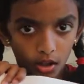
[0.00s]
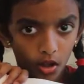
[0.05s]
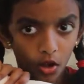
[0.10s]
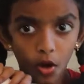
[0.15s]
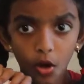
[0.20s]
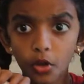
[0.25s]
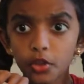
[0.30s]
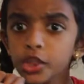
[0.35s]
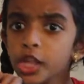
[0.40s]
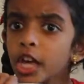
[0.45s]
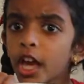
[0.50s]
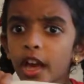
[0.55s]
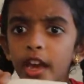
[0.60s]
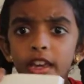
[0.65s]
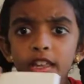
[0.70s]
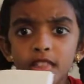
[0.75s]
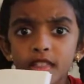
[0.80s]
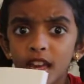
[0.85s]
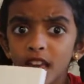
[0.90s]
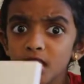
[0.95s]
all the
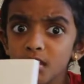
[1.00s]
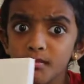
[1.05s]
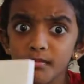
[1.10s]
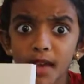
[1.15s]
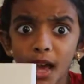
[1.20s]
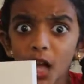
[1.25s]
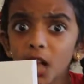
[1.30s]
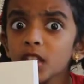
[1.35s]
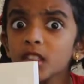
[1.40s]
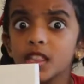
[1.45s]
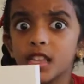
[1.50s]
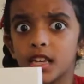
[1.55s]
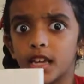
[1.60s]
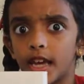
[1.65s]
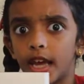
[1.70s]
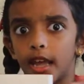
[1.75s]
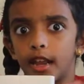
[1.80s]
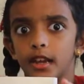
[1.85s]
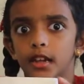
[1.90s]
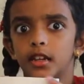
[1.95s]
ice has
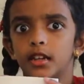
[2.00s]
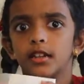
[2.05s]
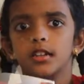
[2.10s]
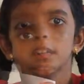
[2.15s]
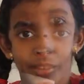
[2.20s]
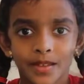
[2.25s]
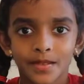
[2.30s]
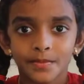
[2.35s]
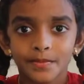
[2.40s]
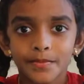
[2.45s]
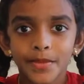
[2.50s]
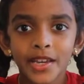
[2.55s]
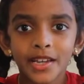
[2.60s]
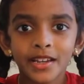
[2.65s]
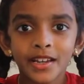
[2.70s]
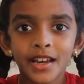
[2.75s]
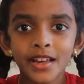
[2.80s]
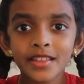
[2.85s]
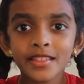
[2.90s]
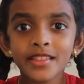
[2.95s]
melted.
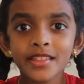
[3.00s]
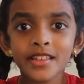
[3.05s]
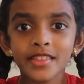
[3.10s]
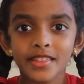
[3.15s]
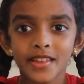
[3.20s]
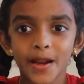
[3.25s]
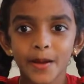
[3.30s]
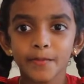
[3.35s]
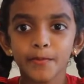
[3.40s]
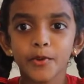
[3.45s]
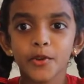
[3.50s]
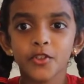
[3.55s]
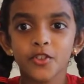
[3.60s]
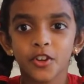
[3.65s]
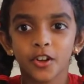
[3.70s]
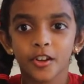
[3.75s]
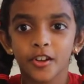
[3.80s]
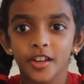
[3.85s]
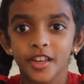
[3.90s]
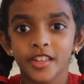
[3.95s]
Because the
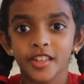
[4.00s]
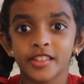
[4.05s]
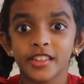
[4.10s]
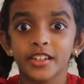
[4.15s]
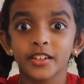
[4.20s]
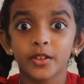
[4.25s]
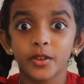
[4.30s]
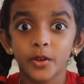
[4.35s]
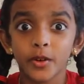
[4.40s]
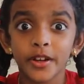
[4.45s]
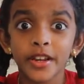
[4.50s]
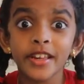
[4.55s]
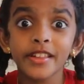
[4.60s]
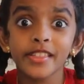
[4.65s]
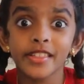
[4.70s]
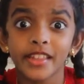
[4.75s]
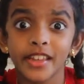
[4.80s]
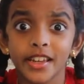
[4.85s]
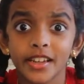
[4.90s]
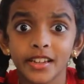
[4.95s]
temperature is
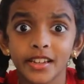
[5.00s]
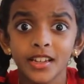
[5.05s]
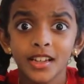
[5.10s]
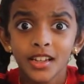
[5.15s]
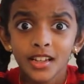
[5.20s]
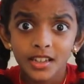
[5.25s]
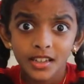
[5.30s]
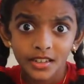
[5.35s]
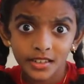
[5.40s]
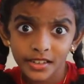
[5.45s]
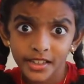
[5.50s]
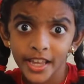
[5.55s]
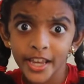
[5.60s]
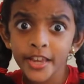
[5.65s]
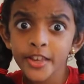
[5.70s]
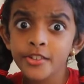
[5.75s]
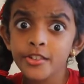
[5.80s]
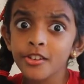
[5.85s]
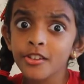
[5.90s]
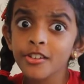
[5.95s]
increasing,
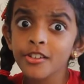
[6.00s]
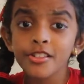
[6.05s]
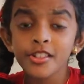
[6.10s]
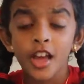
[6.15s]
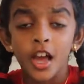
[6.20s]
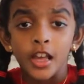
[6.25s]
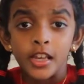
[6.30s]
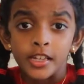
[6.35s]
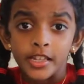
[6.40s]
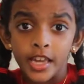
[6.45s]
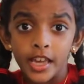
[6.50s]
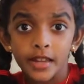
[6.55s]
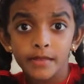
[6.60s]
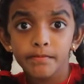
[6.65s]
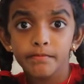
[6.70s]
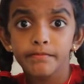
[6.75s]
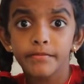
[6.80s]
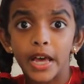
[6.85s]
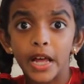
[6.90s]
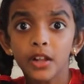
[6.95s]
glaciers
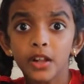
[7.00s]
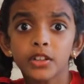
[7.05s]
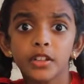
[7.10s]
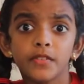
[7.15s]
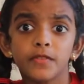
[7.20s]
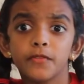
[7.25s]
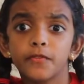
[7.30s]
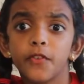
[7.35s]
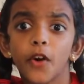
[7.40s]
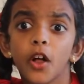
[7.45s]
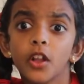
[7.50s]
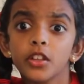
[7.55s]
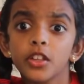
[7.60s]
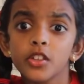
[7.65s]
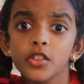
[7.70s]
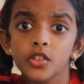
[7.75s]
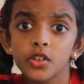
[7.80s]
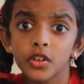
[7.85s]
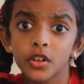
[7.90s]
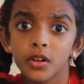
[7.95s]
can melt and fall
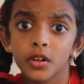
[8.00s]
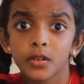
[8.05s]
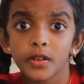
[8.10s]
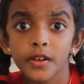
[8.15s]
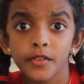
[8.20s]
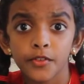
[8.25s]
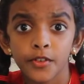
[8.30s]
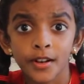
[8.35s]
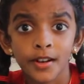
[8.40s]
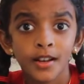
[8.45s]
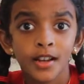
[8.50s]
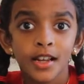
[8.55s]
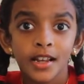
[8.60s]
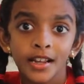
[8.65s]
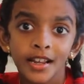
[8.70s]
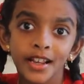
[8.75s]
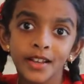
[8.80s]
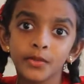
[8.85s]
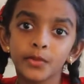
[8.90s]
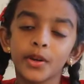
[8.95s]
into a river.
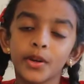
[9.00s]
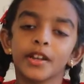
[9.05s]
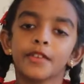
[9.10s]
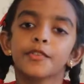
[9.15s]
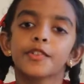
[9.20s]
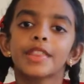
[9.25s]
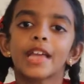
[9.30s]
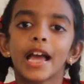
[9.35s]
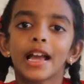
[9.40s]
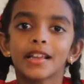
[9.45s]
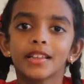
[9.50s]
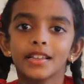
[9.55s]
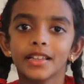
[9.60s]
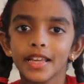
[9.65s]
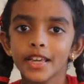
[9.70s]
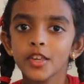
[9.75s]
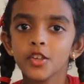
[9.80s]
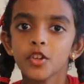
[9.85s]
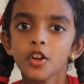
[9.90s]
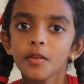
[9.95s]
And whenever that
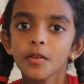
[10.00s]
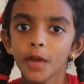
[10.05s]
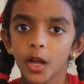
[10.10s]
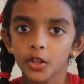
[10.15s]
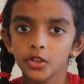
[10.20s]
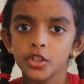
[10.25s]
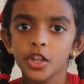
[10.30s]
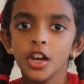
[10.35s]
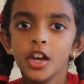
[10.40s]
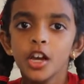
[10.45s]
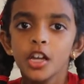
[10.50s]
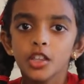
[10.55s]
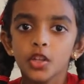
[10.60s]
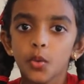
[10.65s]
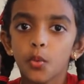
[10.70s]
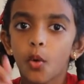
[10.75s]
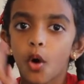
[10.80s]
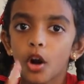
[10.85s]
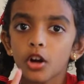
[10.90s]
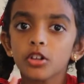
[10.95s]
glacier melts,
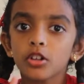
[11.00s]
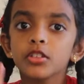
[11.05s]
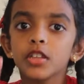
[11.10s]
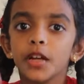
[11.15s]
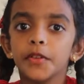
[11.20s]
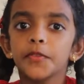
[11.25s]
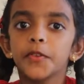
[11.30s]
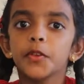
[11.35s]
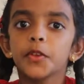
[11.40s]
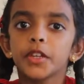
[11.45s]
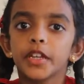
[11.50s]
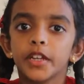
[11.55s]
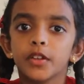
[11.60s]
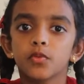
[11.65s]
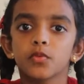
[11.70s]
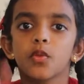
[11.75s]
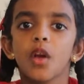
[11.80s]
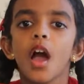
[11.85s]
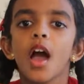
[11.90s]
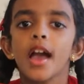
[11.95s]
the water level
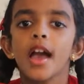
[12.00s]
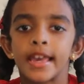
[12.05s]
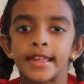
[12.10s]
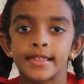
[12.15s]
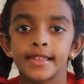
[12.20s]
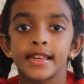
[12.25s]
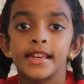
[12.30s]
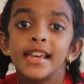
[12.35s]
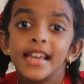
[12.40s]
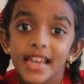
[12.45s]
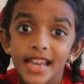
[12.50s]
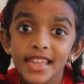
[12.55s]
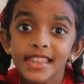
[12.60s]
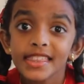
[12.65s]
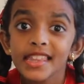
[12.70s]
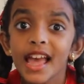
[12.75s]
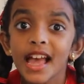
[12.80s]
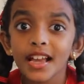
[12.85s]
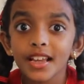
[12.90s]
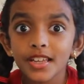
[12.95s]
can rise.
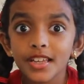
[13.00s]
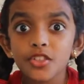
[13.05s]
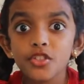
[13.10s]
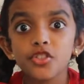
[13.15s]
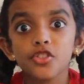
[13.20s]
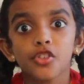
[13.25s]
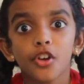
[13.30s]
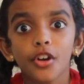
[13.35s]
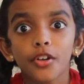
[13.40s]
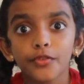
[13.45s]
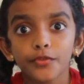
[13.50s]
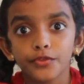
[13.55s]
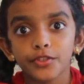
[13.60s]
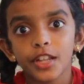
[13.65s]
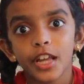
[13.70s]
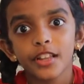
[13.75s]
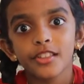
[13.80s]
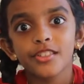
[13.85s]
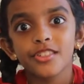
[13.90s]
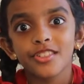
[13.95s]
And that can start
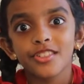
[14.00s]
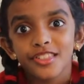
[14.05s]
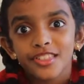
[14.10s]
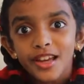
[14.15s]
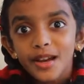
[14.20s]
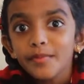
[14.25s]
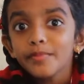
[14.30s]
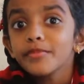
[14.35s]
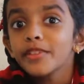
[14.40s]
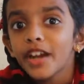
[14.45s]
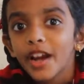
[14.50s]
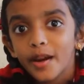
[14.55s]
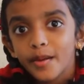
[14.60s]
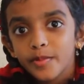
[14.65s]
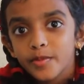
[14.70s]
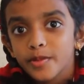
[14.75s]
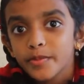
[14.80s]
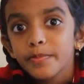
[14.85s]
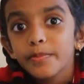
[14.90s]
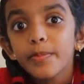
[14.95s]
floods
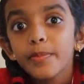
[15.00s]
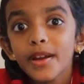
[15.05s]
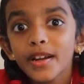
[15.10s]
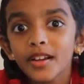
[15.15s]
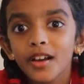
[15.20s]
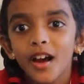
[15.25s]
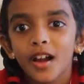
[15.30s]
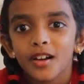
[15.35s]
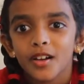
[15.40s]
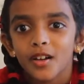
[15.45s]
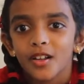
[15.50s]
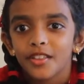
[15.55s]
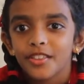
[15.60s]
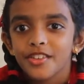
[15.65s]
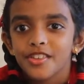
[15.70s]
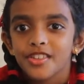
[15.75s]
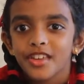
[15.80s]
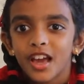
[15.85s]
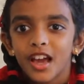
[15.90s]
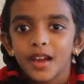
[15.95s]
sometimes, but not all
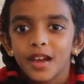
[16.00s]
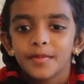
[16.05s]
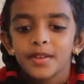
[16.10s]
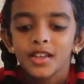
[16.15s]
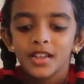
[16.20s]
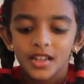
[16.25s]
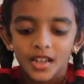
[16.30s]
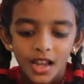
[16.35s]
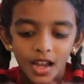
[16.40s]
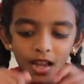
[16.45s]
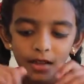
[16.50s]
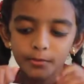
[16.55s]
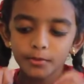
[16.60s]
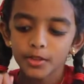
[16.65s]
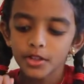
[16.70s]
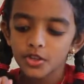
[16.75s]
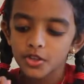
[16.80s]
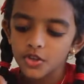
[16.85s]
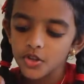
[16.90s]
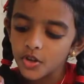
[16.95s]
the time. I'm
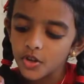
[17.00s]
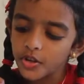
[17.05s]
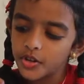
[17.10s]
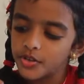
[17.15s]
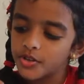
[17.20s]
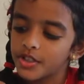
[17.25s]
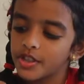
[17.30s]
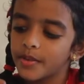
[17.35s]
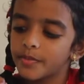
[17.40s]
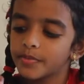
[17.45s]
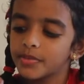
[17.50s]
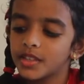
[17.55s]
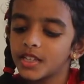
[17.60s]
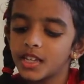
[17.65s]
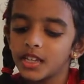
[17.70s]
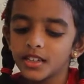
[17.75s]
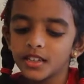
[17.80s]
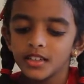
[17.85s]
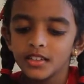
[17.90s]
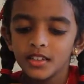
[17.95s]
going to show you
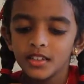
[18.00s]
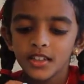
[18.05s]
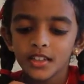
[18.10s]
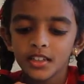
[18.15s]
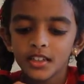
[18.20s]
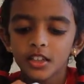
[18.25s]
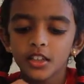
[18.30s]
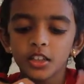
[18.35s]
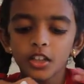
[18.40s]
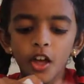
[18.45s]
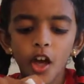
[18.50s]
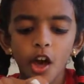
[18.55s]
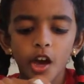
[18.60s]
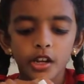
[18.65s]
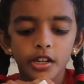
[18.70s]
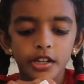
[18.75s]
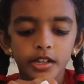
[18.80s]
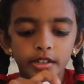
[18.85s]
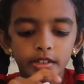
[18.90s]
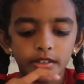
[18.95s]
something.
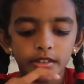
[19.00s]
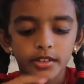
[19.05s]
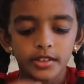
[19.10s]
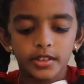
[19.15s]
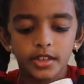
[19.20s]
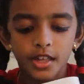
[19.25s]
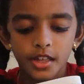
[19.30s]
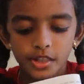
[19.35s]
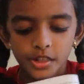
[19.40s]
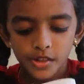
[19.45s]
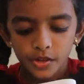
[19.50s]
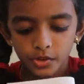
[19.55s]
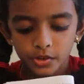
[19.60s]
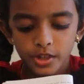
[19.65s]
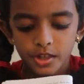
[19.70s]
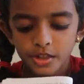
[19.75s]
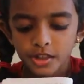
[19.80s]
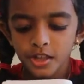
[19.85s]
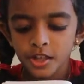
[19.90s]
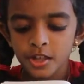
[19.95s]
Look. So
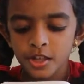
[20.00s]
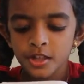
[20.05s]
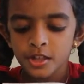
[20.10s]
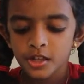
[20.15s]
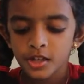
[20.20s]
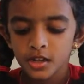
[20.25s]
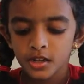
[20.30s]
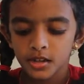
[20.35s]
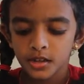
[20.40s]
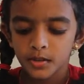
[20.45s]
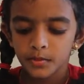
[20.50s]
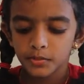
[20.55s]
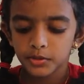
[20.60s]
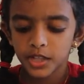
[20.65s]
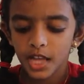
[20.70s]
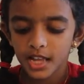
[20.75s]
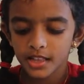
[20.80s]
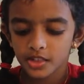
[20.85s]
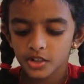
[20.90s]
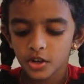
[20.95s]
this is
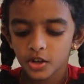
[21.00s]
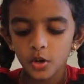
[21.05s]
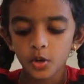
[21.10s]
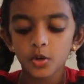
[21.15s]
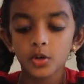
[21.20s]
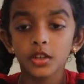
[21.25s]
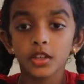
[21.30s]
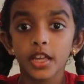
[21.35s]
Plateau